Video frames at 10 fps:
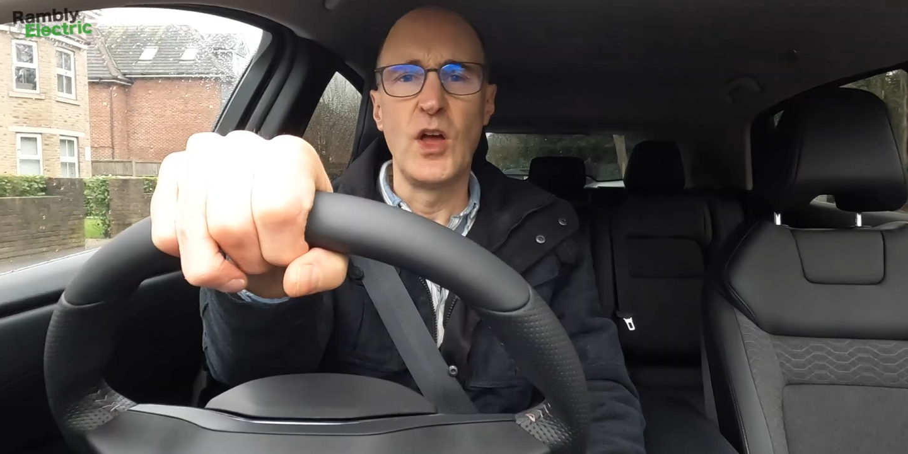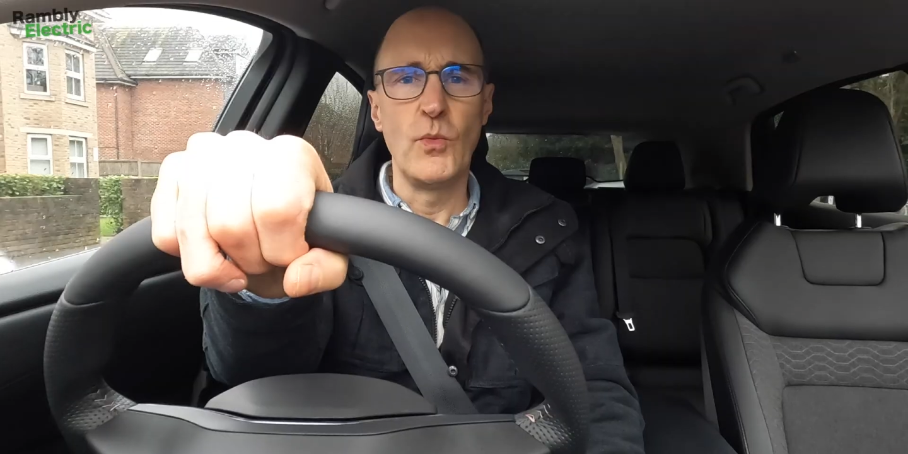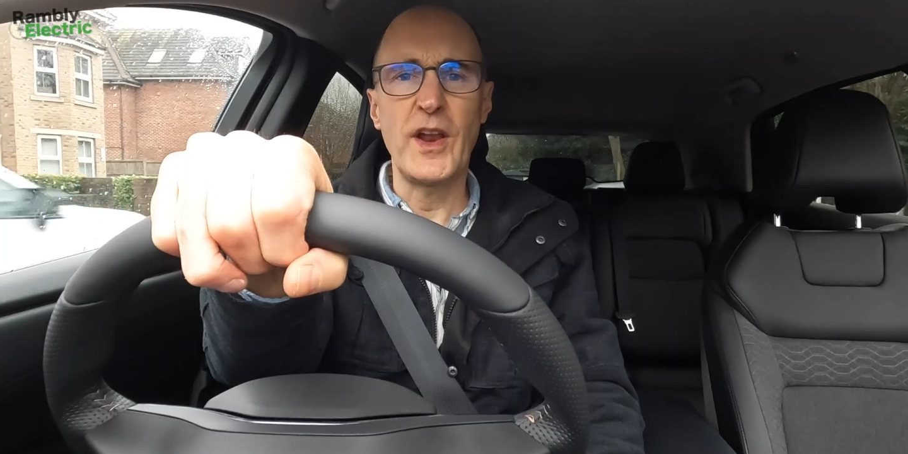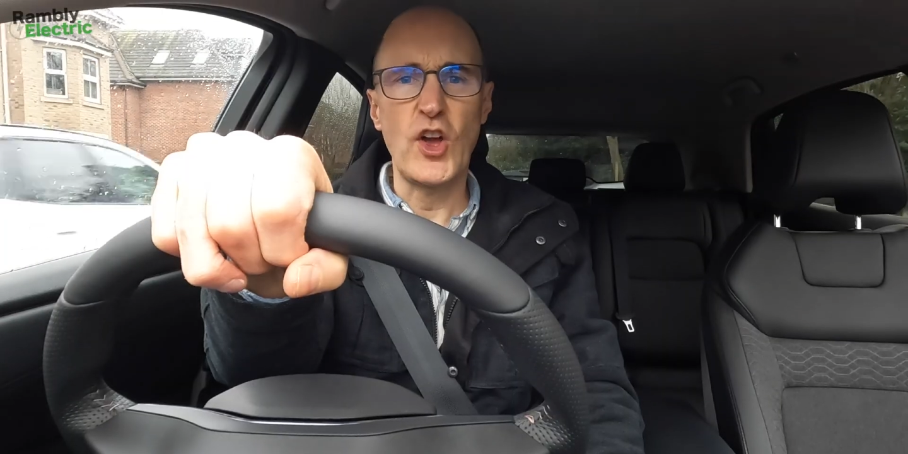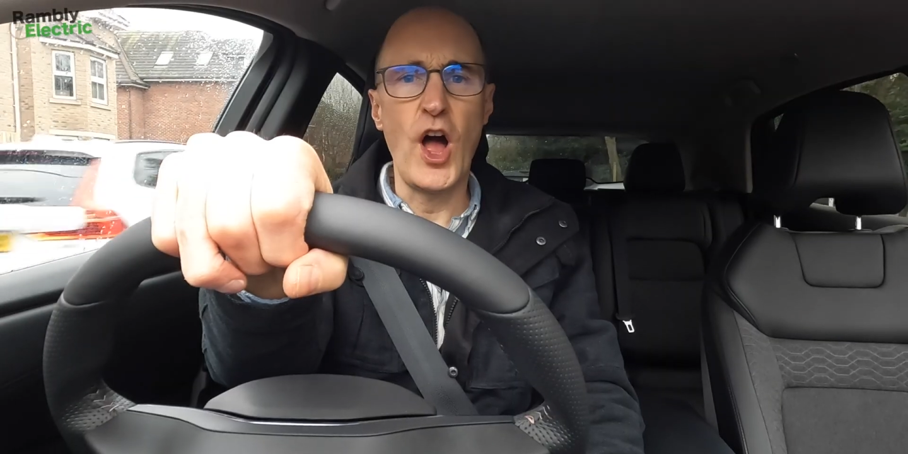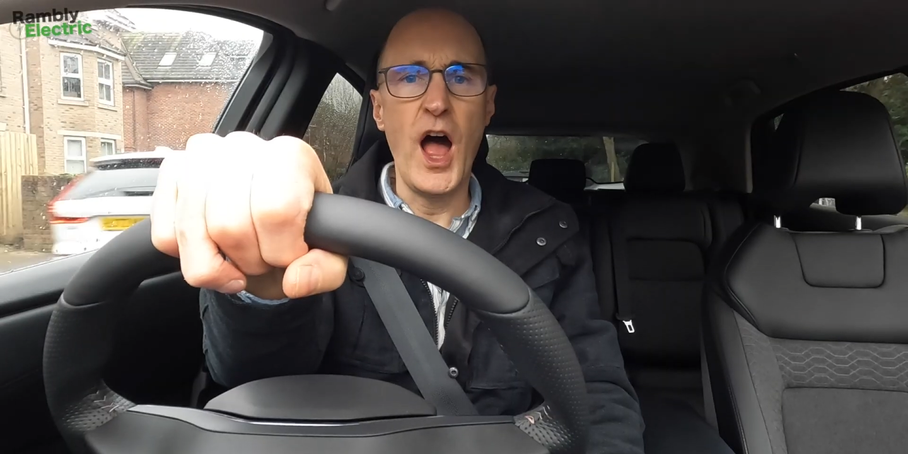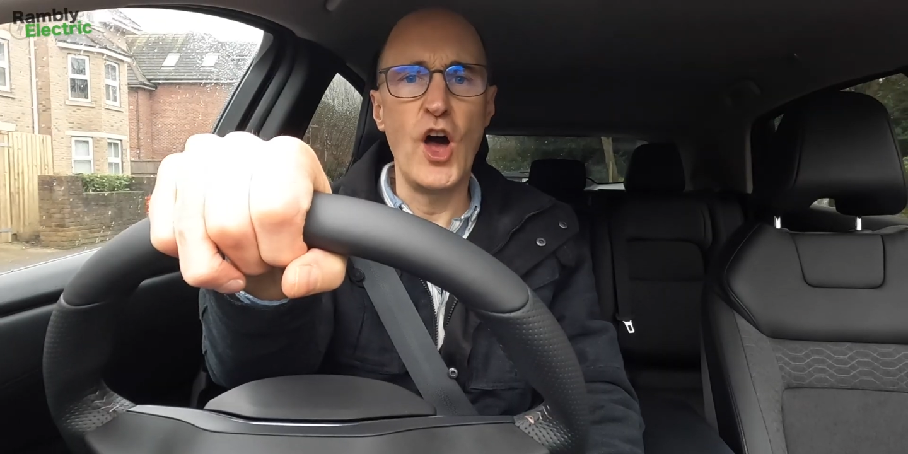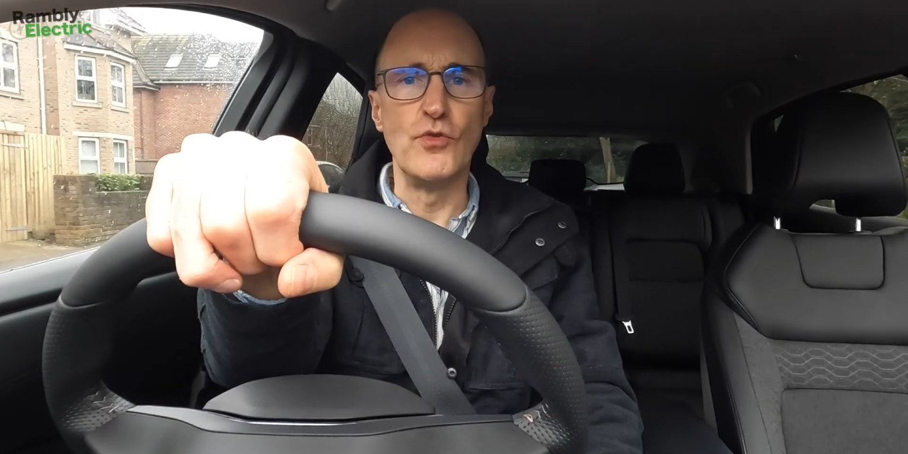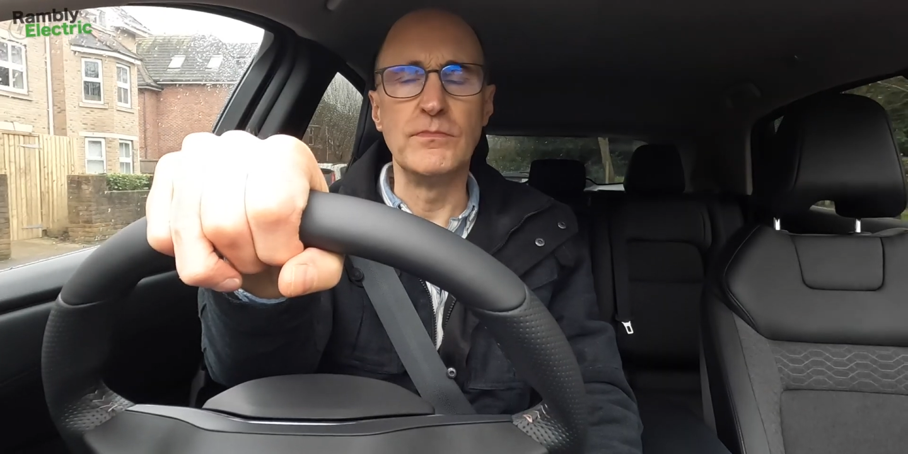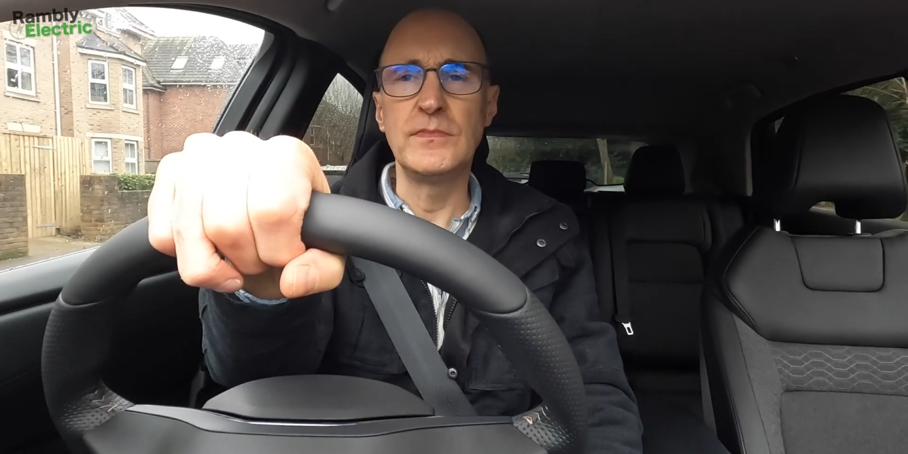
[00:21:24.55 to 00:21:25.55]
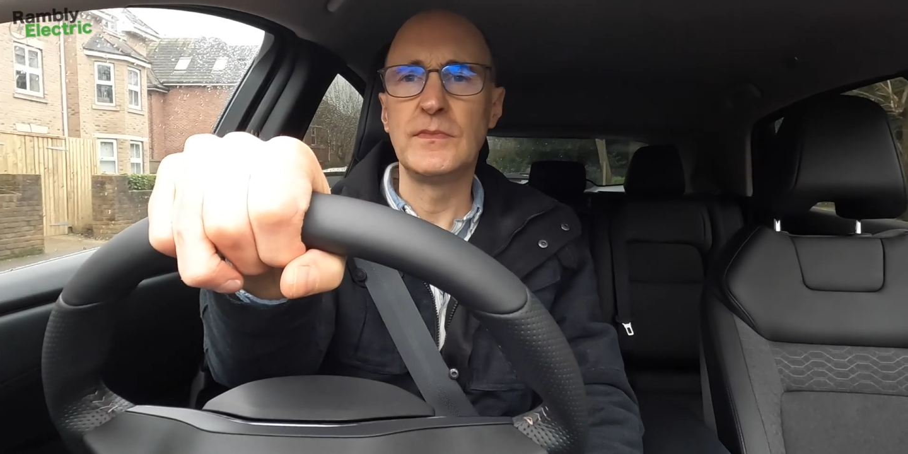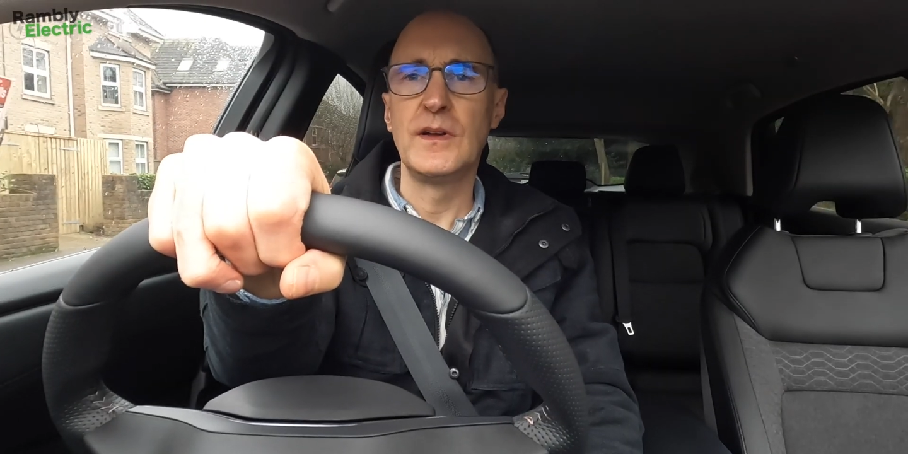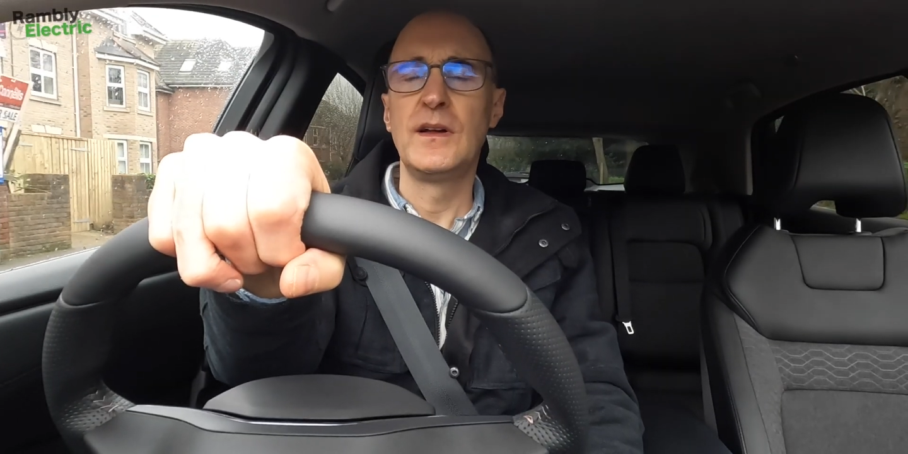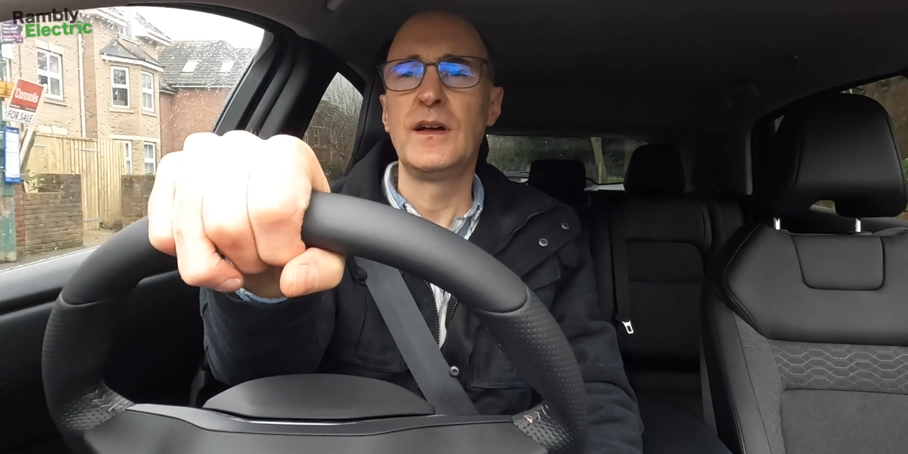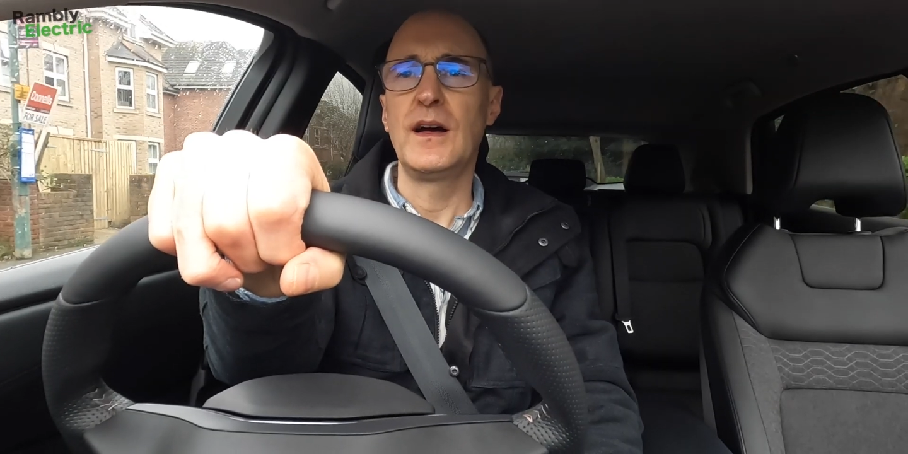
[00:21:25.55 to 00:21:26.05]
When I got home
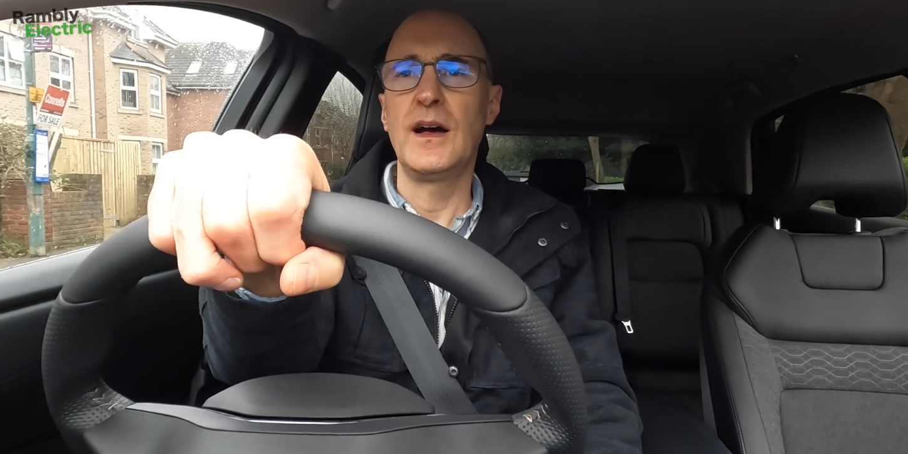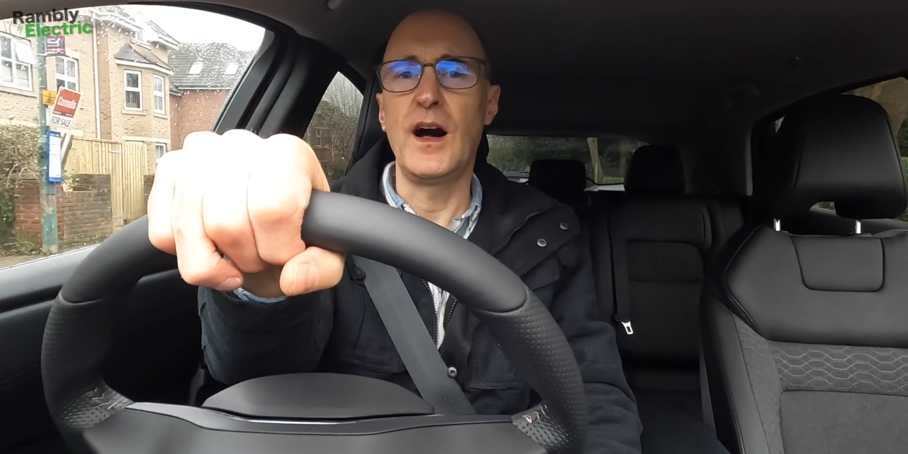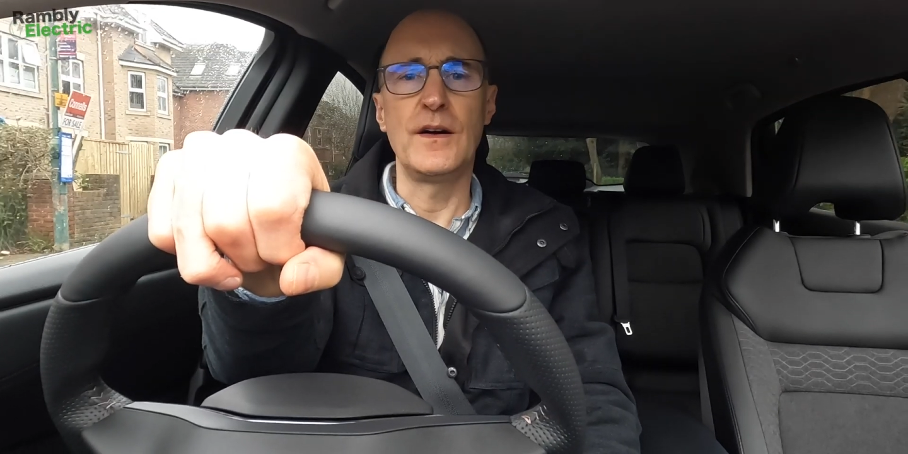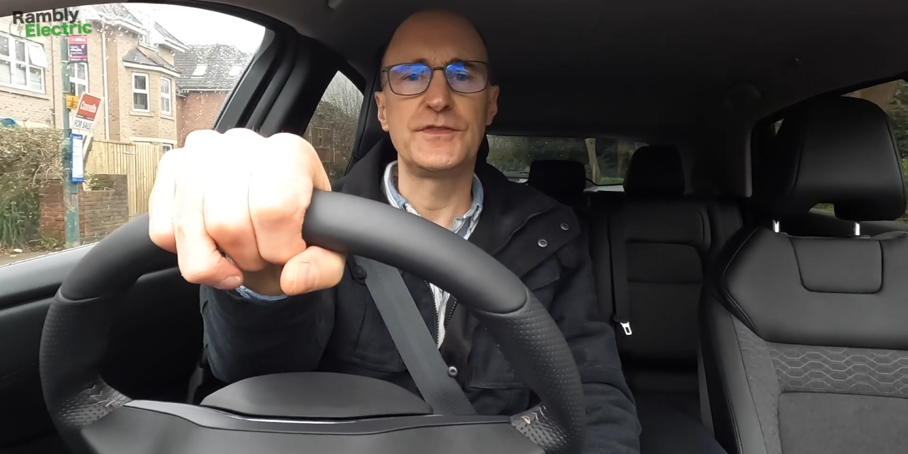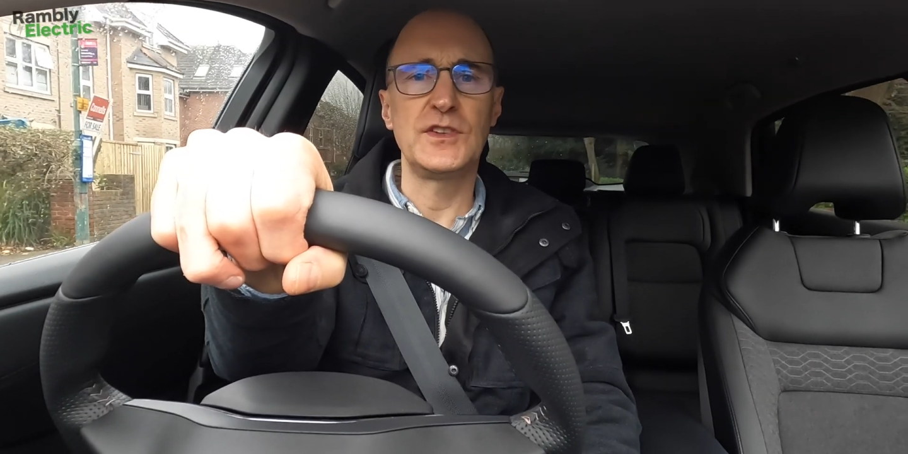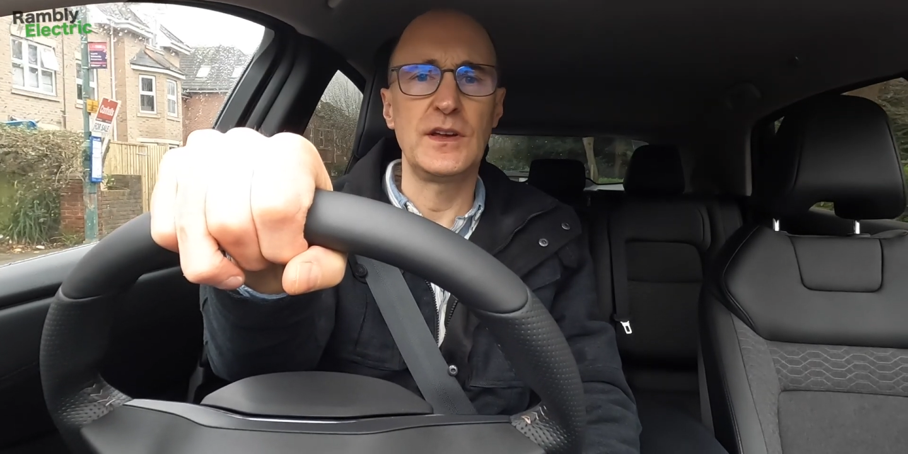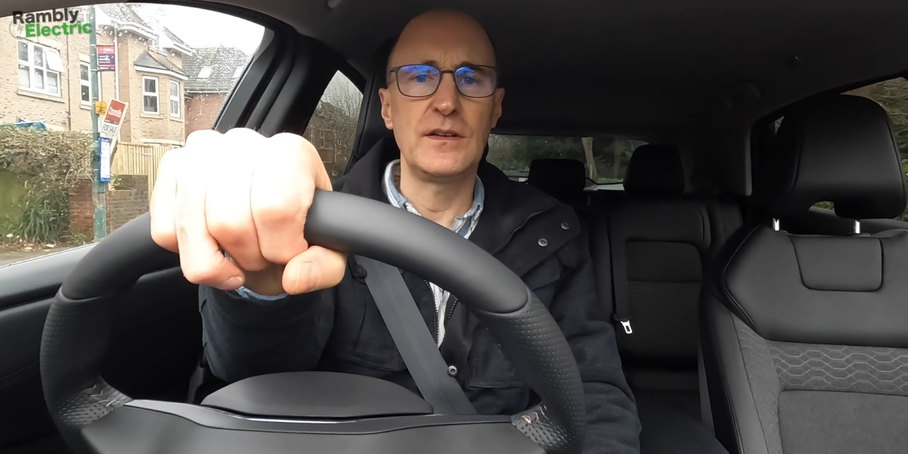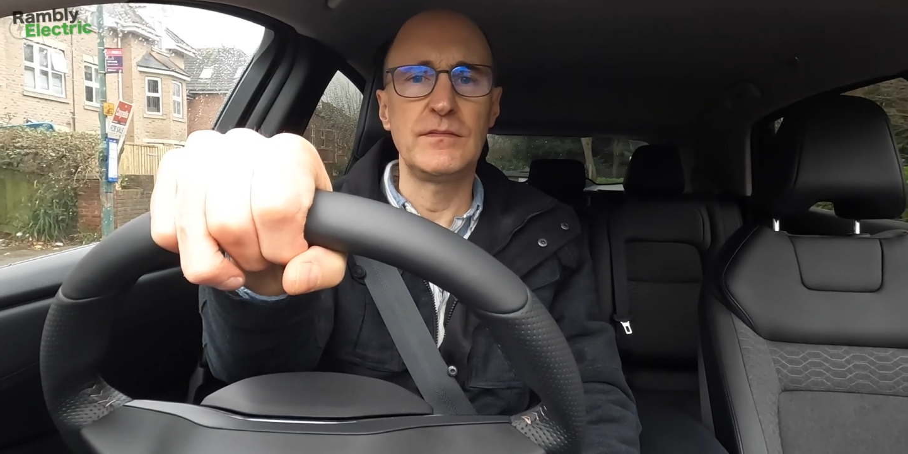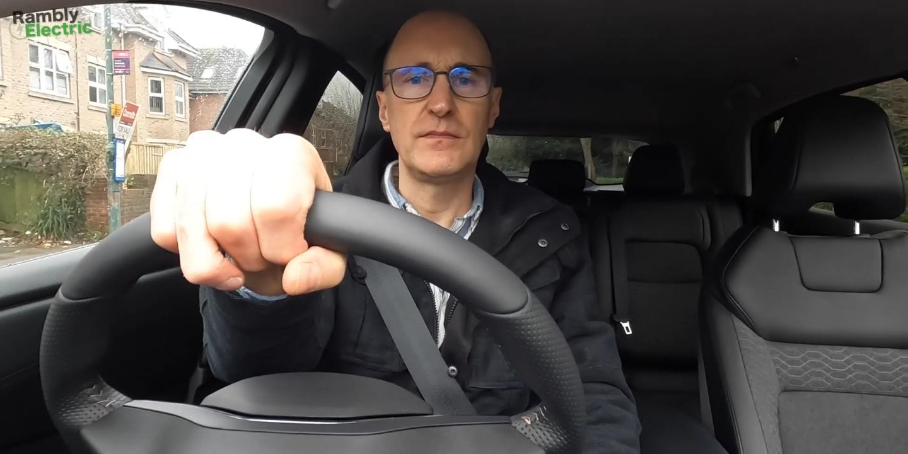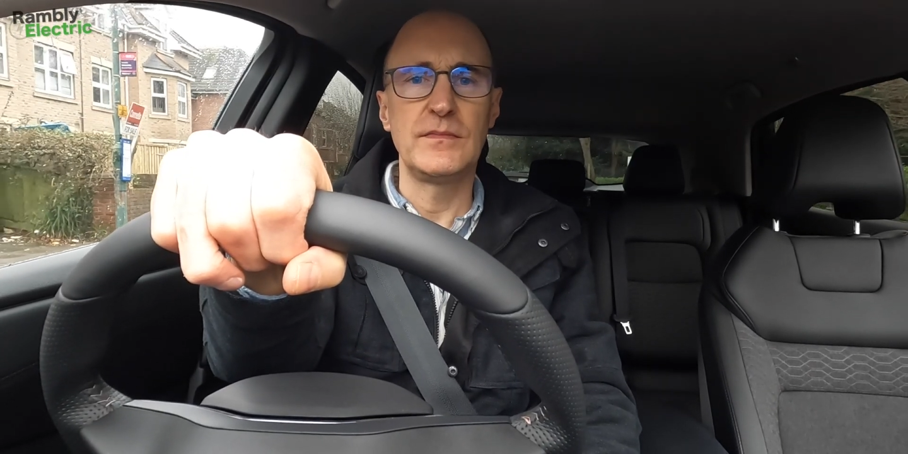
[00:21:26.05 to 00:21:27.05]
after